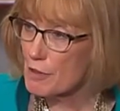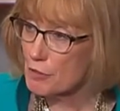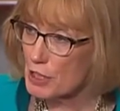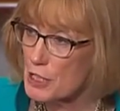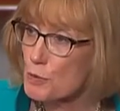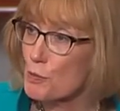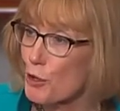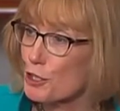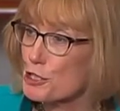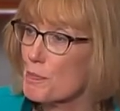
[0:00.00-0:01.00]
for his
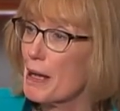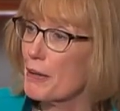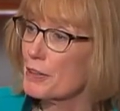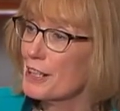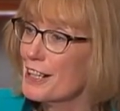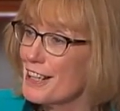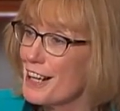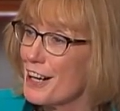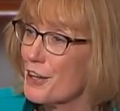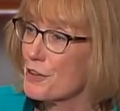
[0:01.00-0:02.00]
remarks about
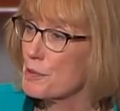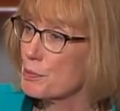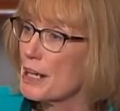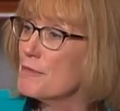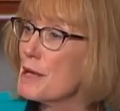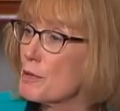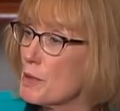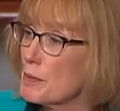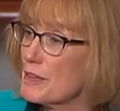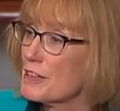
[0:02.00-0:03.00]
the brave men and
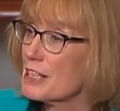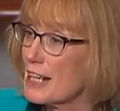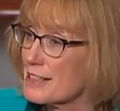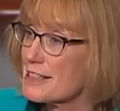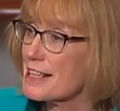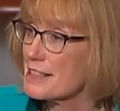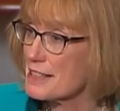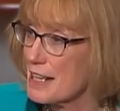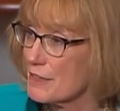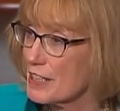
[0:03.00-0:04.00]
women of the United States
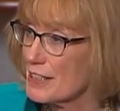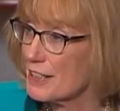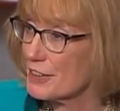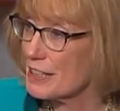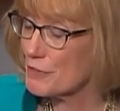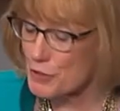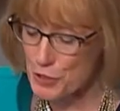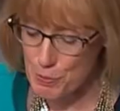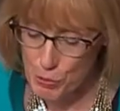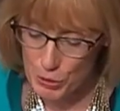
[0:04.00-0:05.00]
Navy and their need for
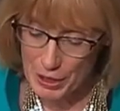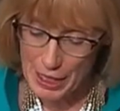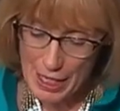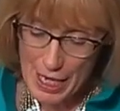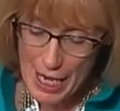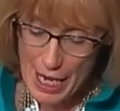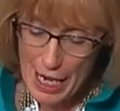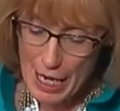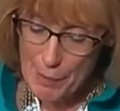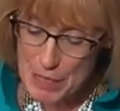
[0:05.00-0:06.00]
support.
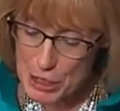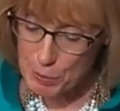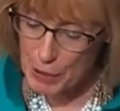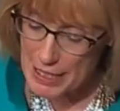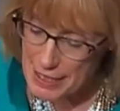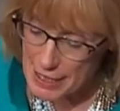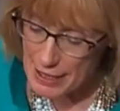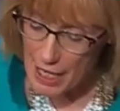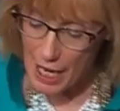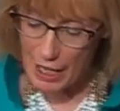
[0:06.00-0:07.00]
Mr.
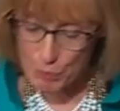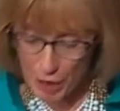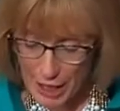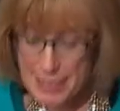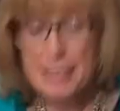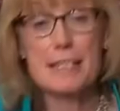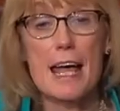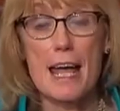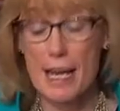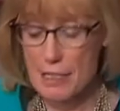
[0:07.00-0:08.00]
President, I rise
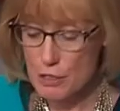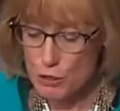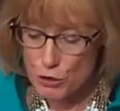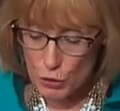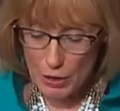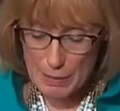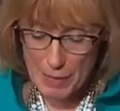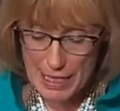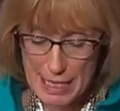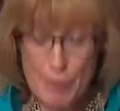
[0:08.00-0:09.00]
today to join
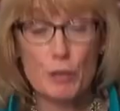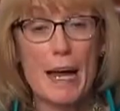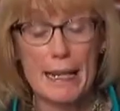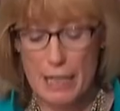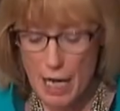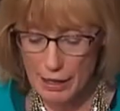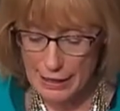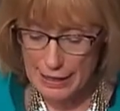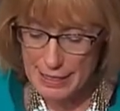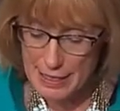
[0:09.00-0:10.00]
my Democratic
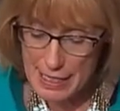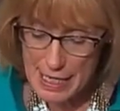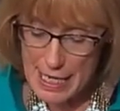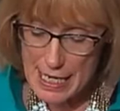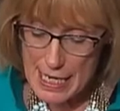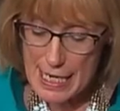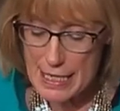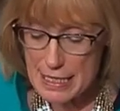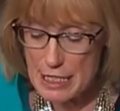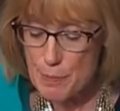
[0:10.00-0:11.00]
colleagues
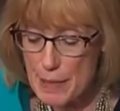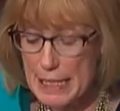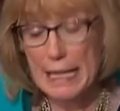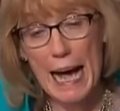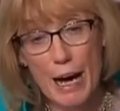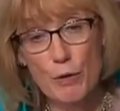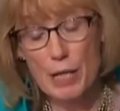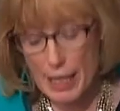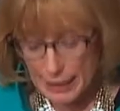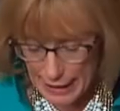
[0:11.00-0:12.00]
in speaking out
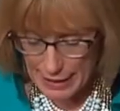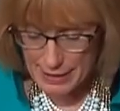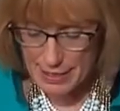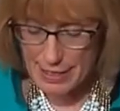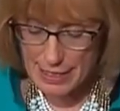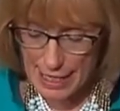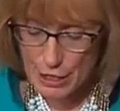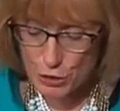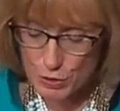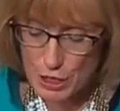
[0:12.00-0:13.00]
against the
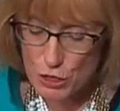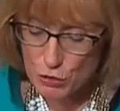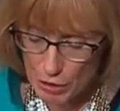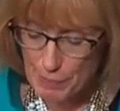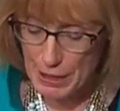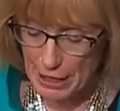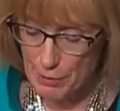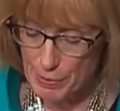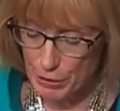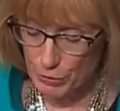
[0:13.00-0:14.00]
dangerous
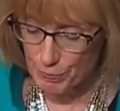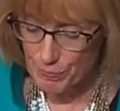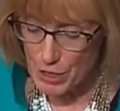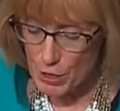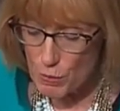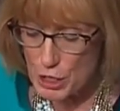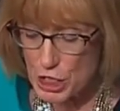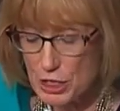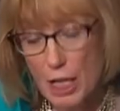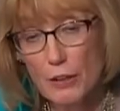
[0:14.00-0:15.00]
Trumpcare bill, which
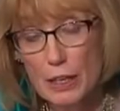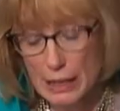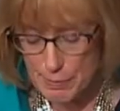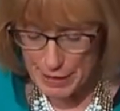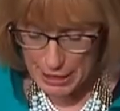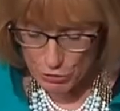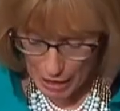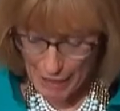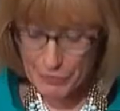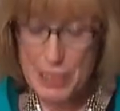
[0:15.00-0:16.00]
is currently being
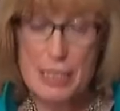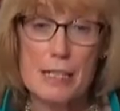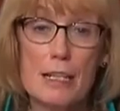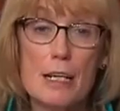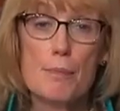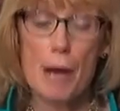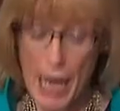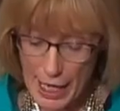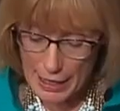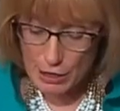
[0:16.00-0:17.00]
drafted
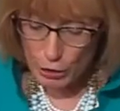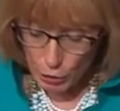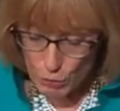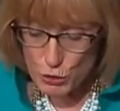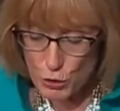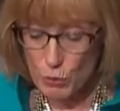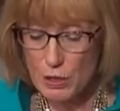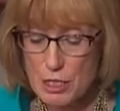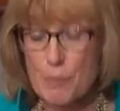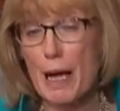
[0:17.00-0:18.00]
behind closed
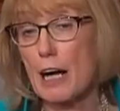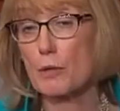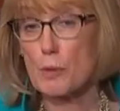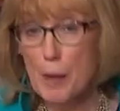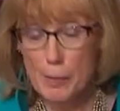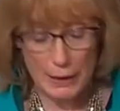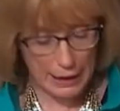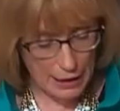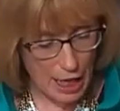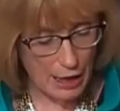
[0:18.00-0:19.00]
doors by our
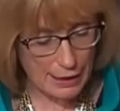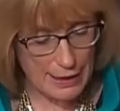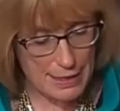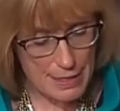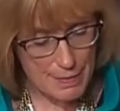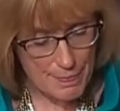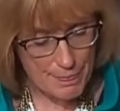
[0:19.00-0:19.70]
Republican colleagues.